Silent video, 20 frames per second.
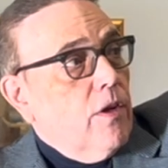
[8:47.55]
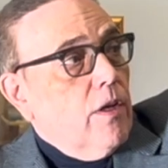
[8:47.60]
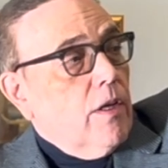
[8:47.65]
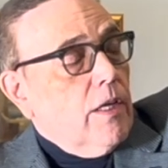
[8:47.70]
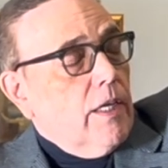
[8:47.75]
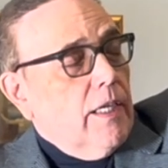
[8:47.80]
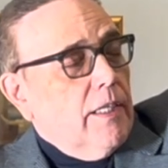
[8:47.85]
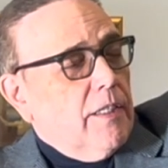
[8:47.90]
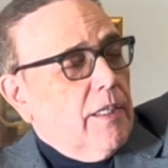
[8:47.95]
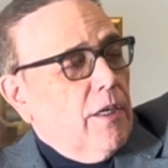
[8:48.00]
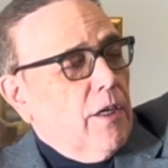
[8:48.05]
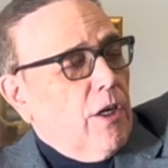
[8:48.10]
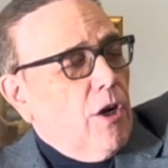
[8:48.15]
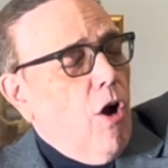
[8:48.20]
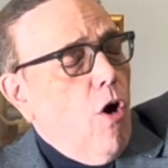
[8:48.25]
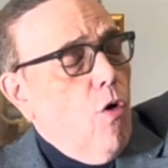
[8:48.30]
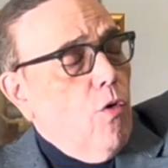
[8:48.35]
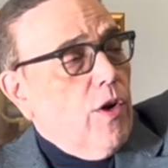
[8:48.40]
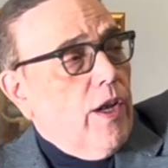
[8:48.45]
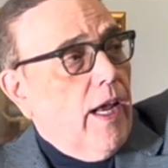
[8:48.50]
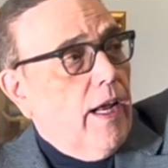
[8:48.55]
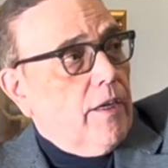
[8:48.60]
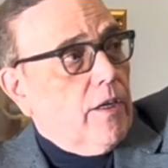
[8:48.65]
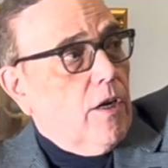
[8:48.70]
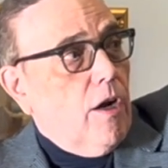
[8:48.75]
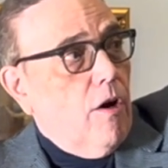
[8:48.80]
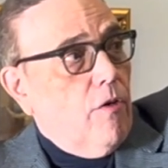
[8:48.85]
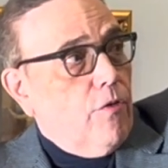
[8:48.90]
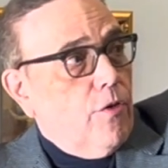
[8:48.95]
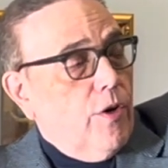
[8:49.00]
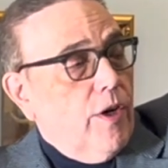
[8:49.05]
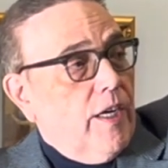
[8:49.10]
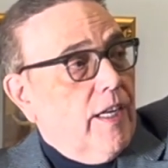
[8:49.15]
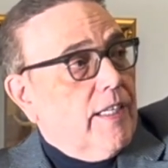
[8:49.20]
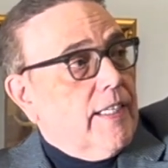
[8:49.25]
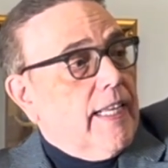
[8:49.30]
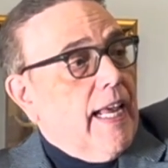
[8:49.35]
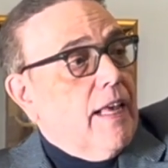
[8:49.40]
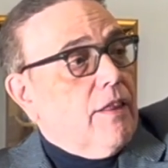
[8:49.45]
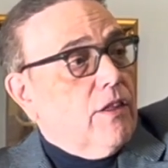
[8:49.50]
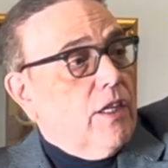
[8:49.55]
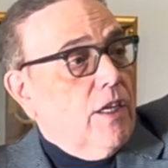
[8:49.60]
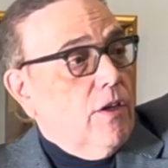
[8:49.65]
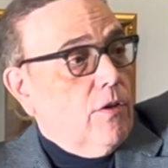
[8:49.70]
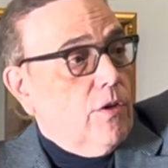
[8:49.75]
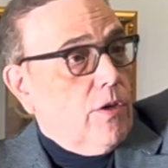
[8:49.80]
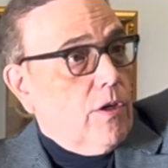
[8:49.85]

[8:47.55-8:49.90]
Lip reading: he did a Conan cover and a Death Dealer